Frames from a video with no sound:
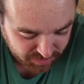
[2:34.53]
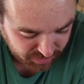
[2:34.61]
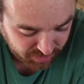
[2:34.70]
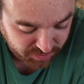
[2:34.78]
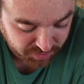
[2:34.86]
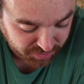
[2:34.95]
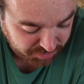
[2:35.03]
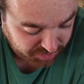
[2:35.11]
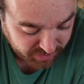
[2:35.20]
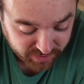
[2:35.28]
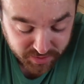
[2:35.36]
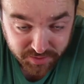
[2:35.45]
you're
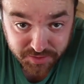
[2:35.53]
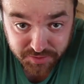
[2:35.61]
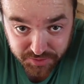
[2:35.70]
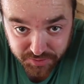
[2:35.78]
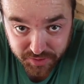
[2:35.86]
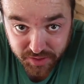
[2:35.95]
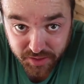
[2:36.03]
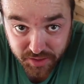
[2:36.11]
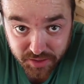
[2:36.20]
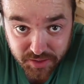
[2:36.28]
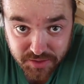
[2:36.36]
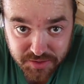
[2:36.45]
planning to do a
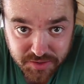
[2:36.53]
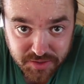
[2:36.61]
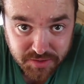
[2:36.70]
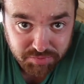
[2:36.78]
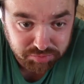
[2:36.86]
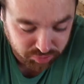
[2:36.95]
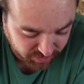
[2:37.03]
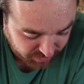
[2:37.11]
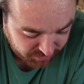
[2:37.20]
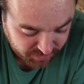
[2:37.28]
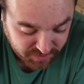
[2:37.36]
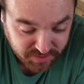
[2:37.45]

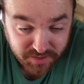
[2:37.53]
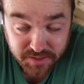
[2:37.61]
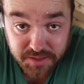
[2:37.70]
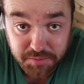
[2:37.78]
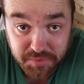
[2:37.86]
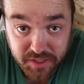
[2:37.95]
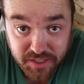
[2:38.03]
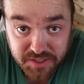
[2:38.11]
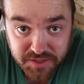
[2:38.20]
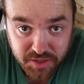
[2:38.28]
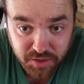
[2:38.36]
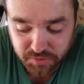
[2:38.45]
whatever this is, a mini
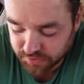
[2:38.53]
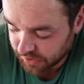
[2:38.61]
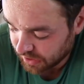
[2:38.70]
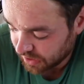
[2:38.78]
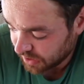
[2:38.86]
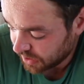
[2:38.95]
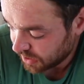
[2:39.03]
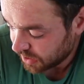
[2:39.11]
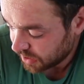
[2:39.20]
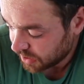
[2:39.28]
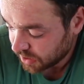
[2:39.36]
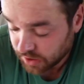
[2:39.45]
stove,
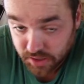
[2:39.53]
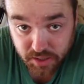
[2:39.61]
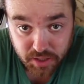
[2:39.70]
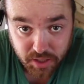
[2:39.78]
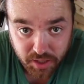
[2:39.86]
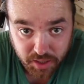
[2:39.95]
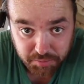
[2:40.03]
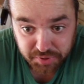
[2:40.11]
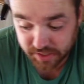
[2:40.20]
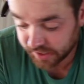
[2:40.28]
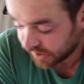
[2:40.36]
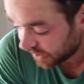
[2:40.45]

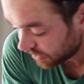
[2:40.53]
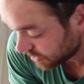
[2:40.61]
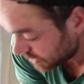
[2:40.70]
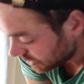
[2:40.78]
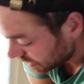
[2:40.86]
plan out